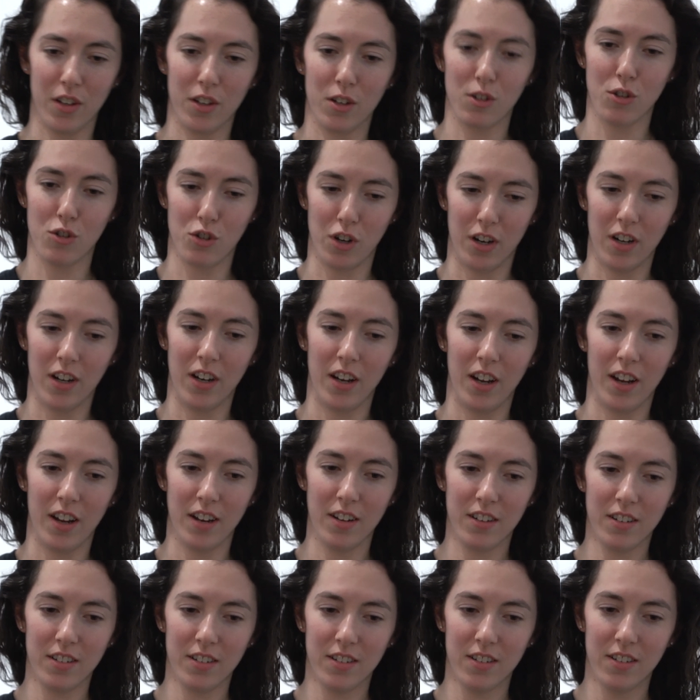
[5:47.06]
you're training at
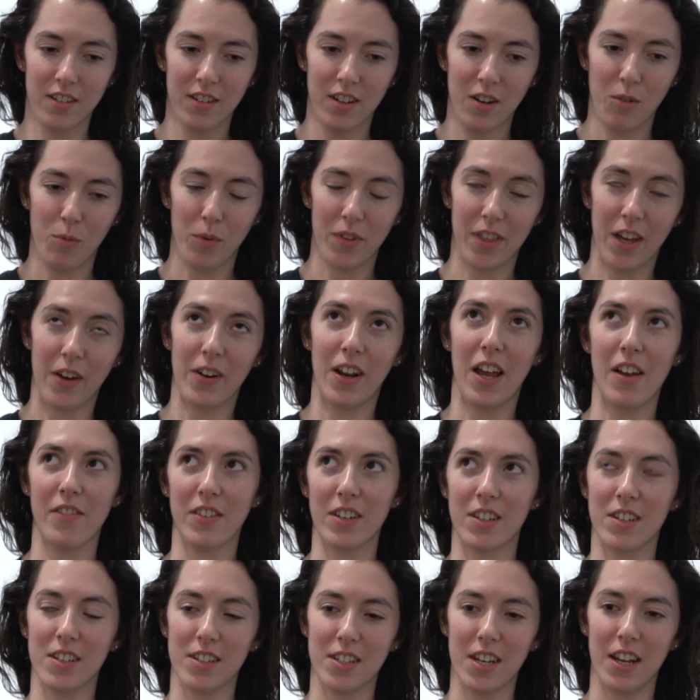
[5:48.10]
without
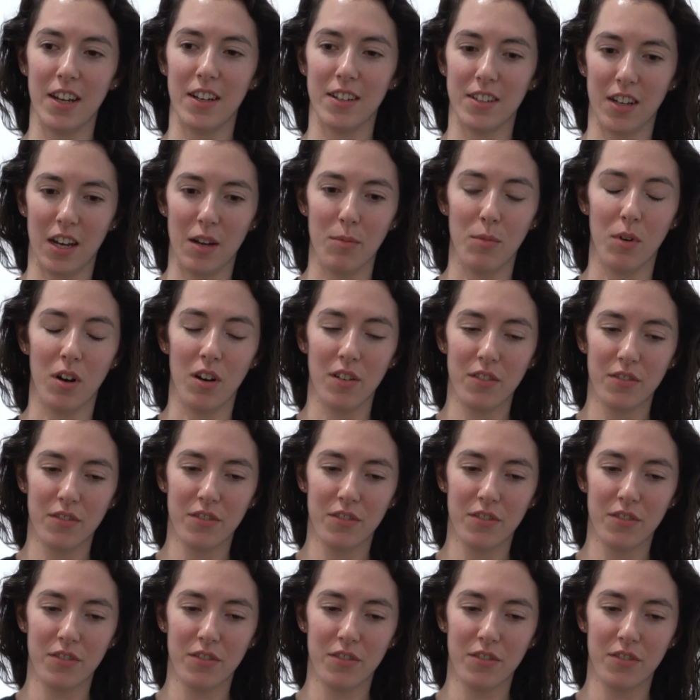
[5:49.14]
having to take time off.